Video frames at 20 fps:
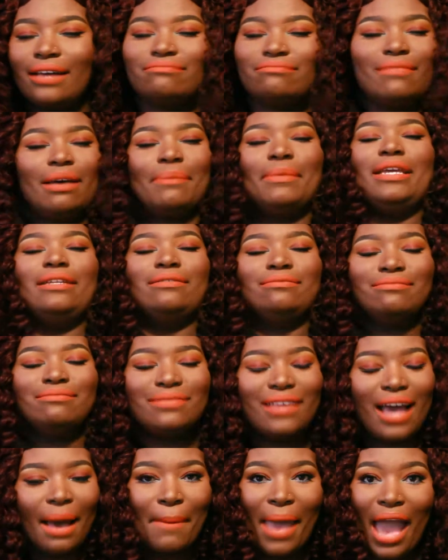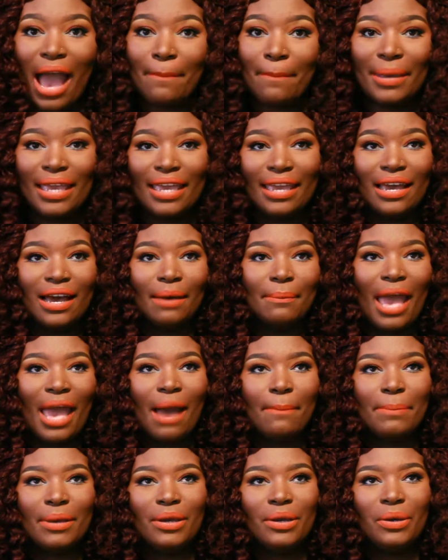I mean, I'm happy. I'm
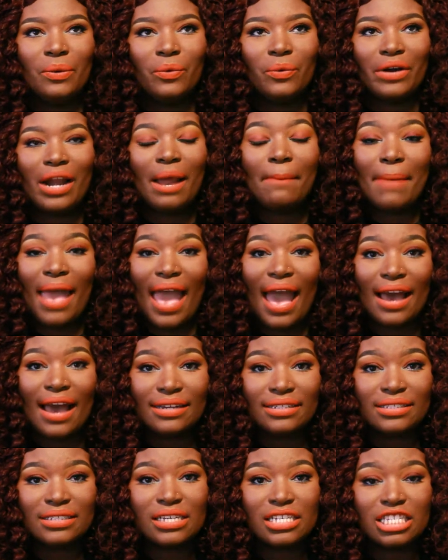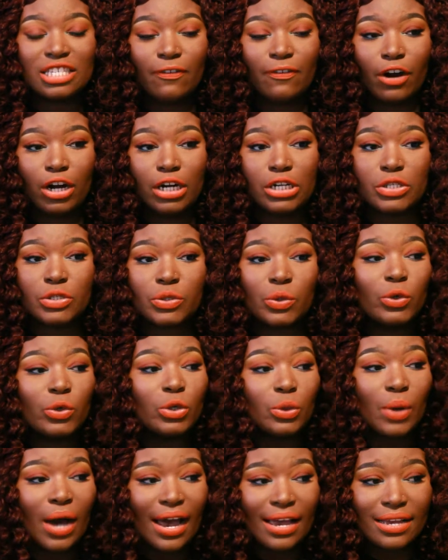happy where I'm at as far as
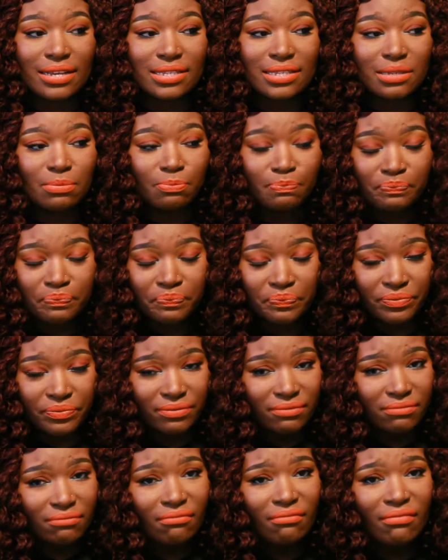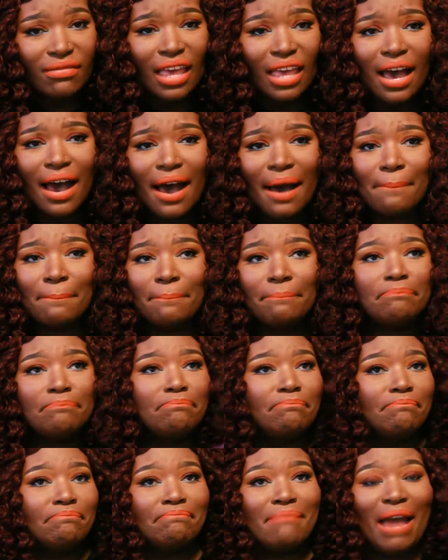school-wise. My
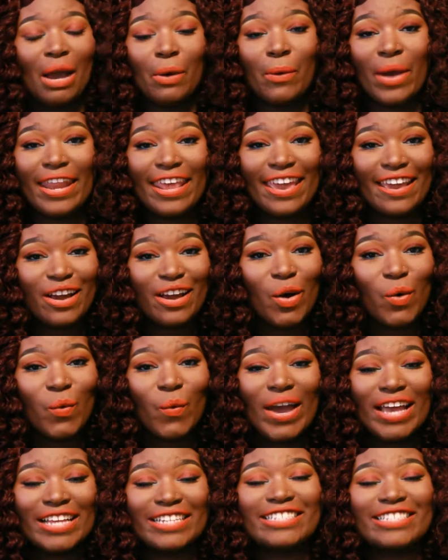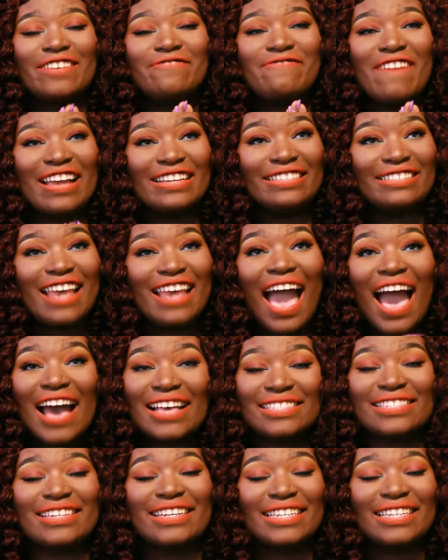wedding went
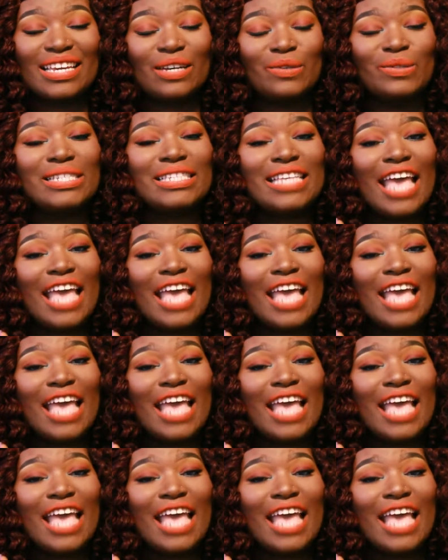fantastic. It was